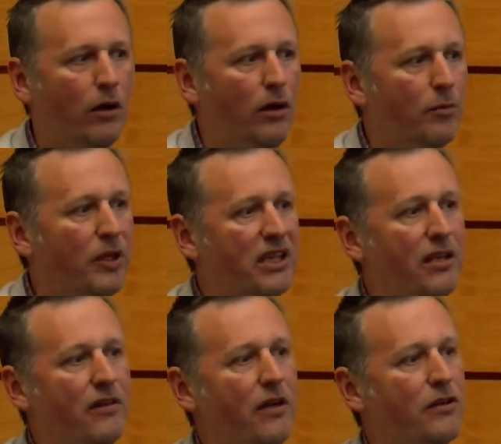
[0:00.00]
but then
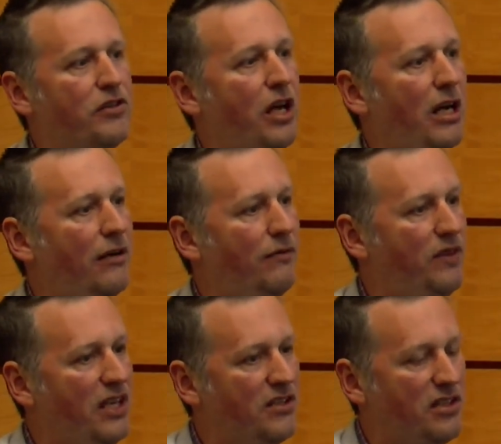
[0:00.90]
there's kind of
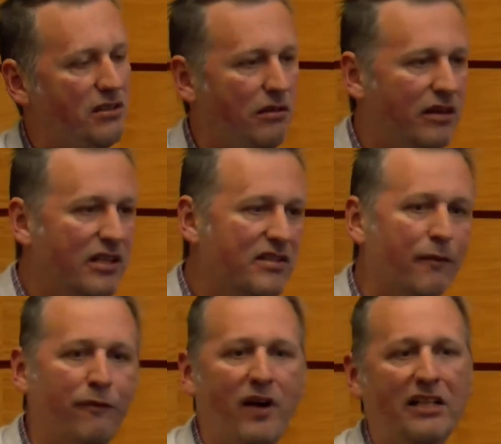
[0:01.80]
this
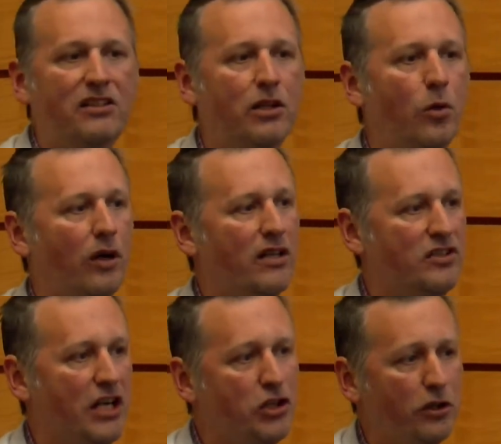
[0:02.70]
effect to the
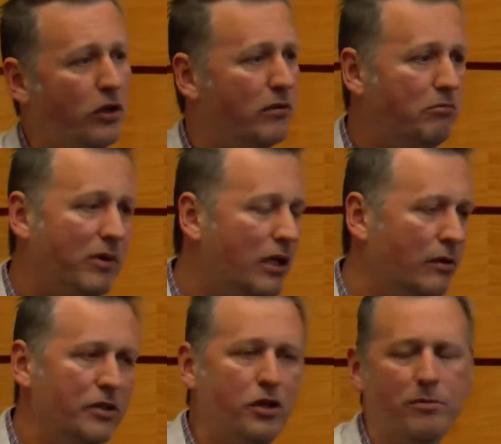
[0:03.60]
organization, could, in
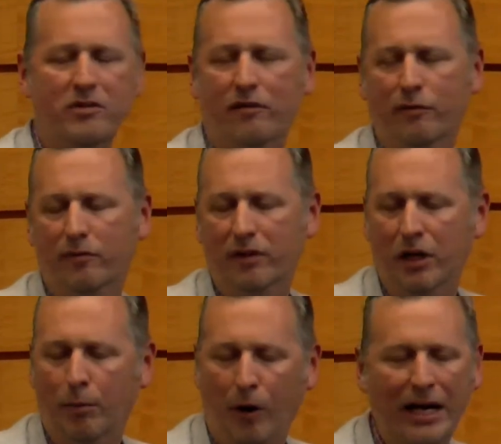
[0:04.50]
terms of,
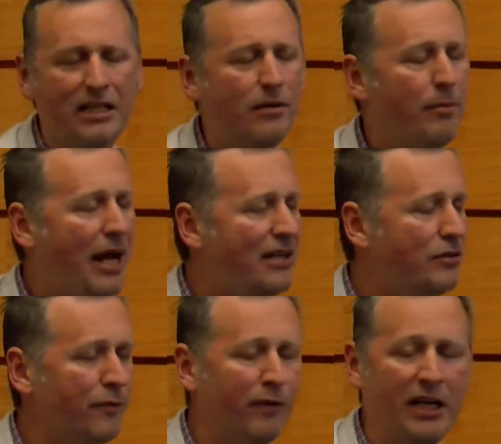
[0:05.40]
brand impacts or
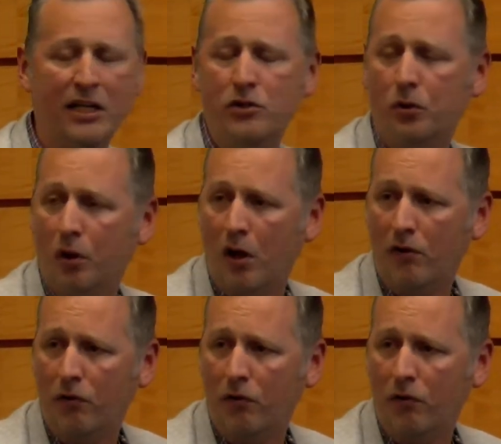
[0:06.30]
financial loss.